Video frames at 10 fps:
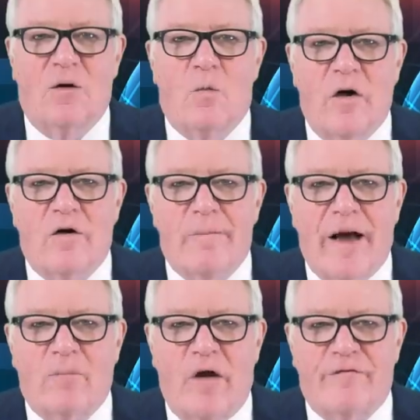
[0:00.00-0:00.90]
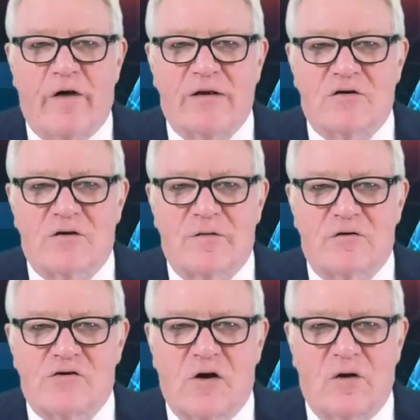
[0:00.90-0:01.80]
welcome back, my friends, to
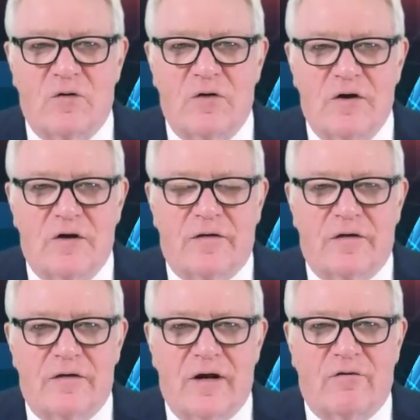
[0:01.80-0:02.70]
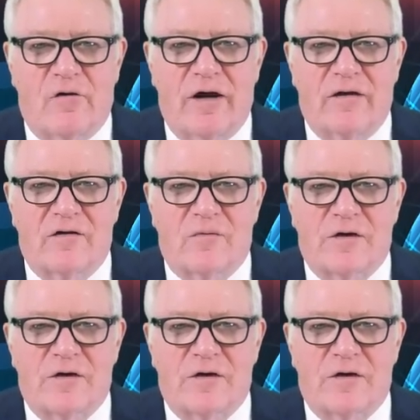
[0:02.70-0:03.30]
the show that never ends.